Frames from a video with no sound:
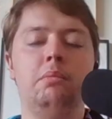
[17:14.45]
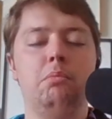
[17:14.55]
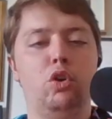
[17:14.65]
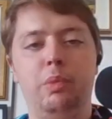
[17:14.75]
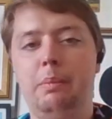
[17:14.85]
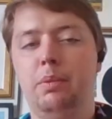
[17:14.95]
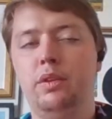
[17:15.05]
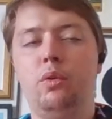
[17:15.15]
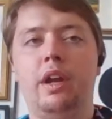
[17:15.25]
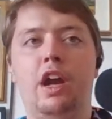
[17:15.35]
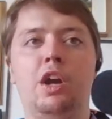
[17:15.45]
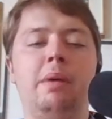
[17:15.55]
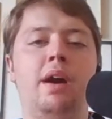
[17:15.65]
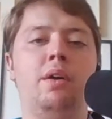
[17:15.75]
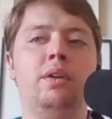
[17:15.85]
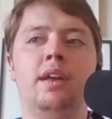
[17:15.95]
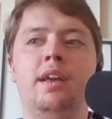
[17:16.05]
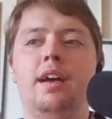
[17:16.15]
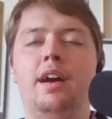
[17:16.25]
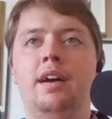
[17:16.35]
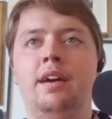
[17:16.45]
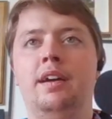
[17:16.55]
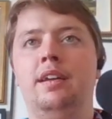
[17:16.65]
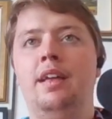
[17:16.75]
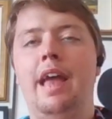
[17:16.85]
Most people don't care about uh,